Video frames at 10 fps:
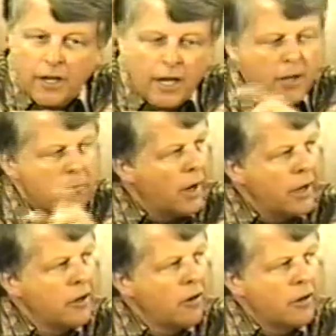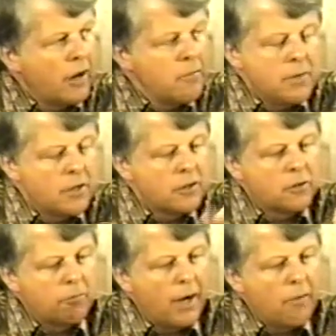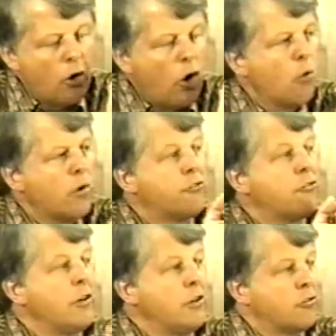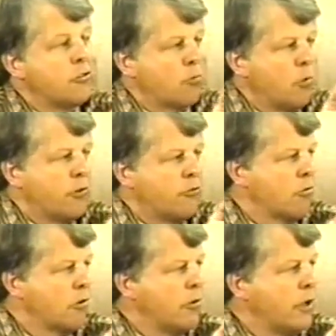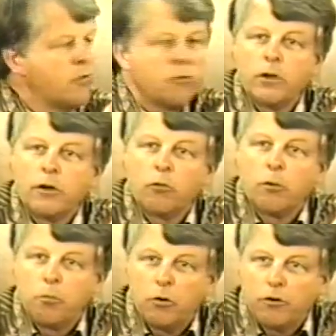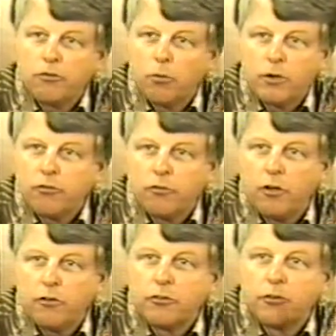And by inerrant, I mean that the Bible always teaches what is true, even when it reports what is false.